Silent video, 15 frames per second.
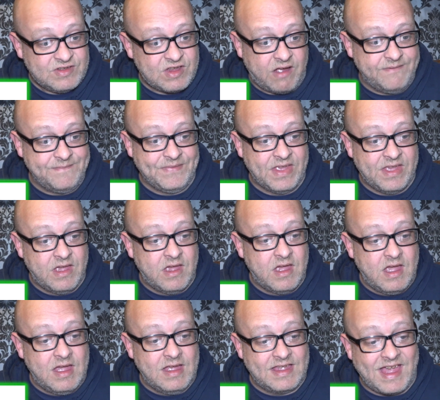So
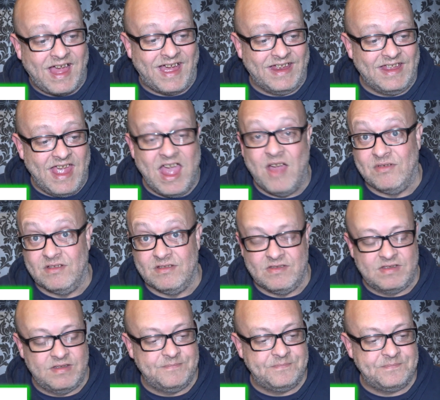Kay Evans